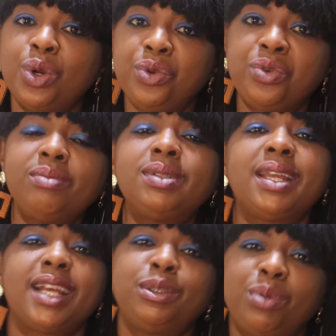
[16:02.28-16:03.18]
your dreams
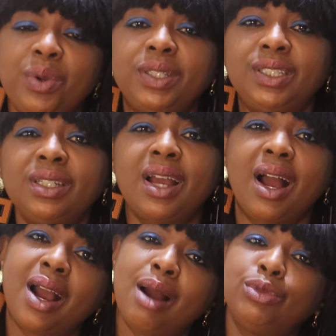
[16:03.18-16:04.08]
and aspirations
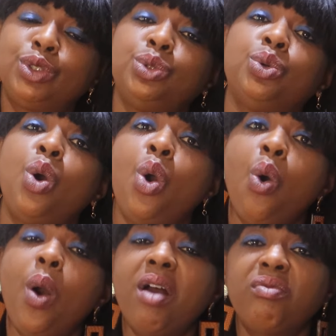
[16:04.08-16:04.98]
can come true.
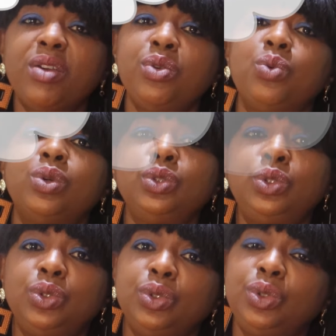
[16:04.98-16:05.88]
Whatever you
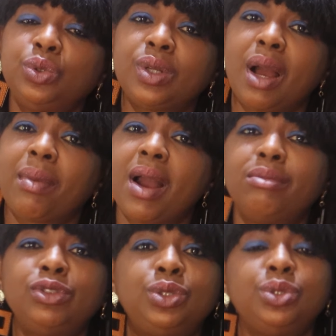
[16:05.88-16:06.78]
want to do can
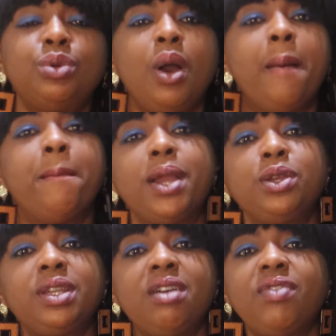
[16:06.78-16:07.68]
come true, but
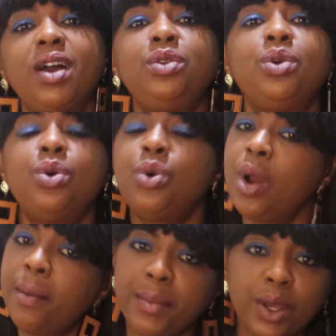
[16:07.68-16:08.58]
you never know,
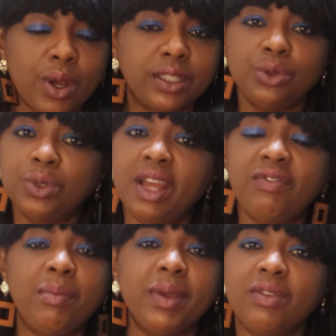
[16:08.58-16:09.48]
because it will
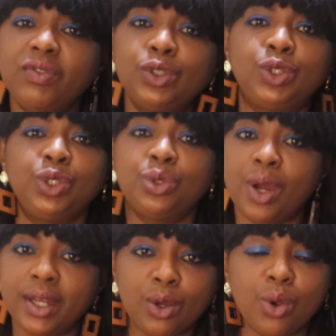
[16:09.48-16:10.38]
never be given to
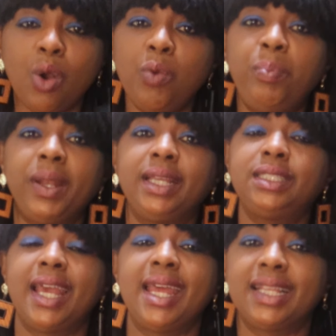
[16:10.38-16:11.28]
you on a gold
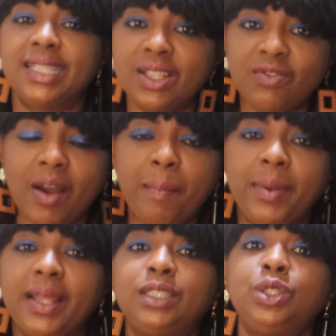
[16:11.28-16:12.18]
plate and a silver
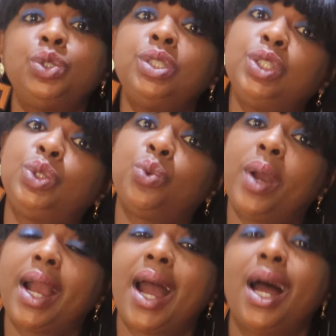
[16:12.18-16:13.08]
plate. You need to
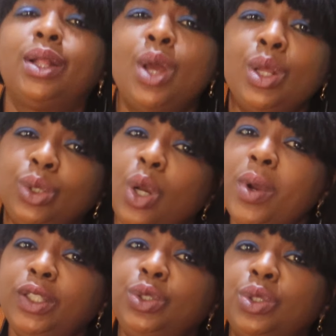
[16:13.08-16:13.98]
work hard
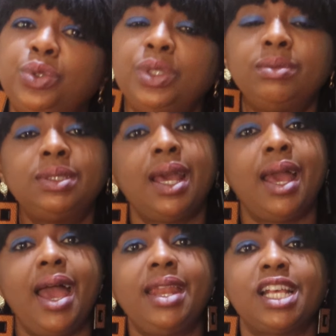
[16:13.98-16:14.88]
towards your dreams
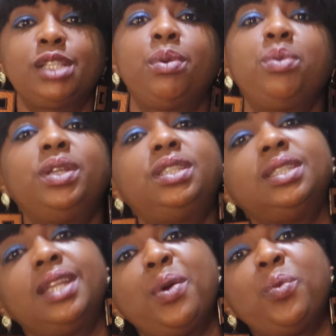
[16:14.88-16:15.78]
and
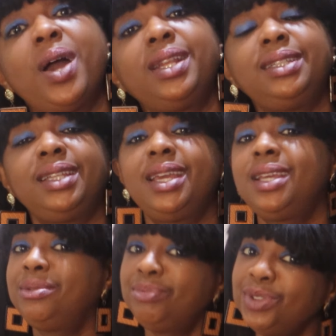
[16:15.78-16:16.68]
aspiration, and one
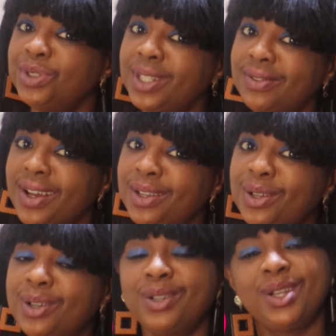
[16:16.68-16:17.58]
day, you never
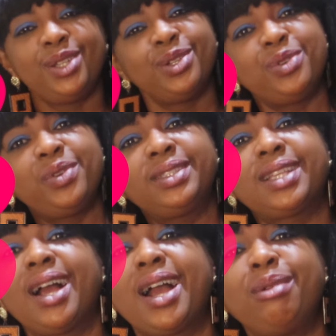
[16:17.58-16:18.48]
know, your dreams
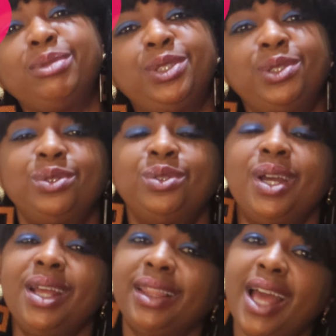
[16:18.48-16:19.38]
can come true.
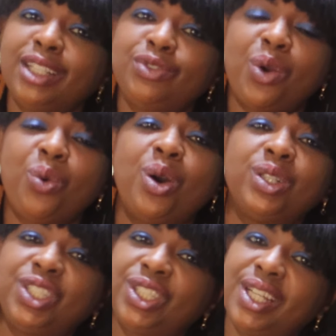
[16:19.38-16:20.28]
Thanks for
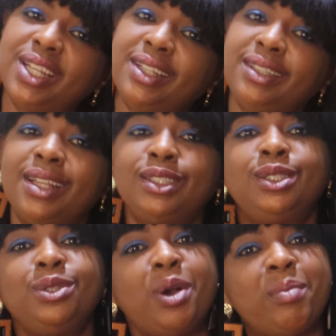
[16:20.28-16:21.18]
watching, and
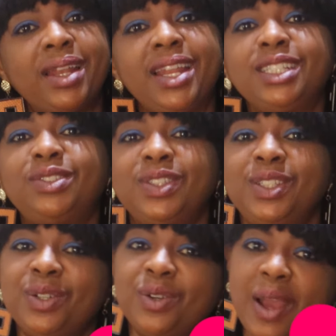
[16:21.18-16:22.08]
see you on my next
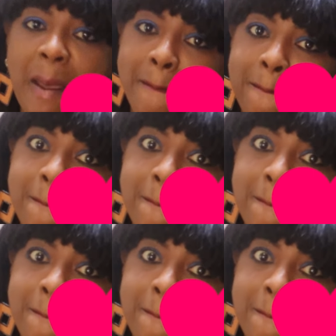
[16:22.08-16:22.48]
video, and